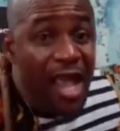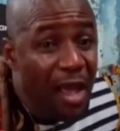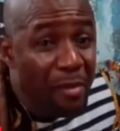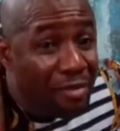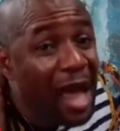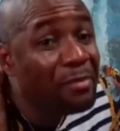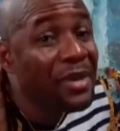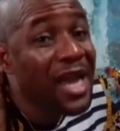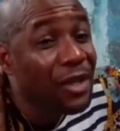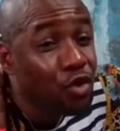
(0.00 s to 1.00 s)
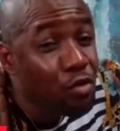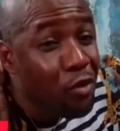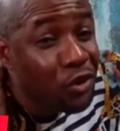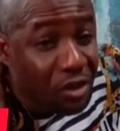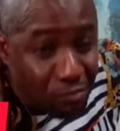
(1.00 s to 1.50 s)
e bread be too
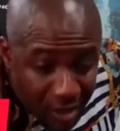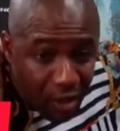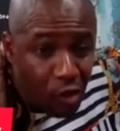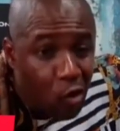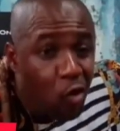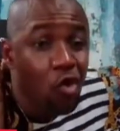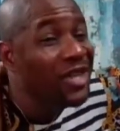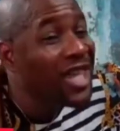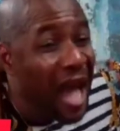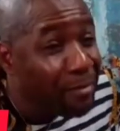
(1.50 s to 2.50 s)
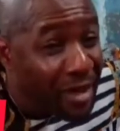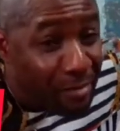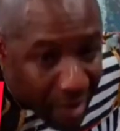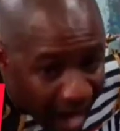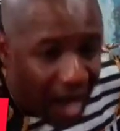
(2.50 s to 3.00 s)
much be o hia
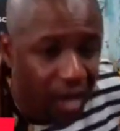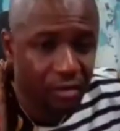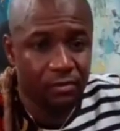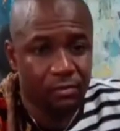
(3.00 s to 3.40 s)
briba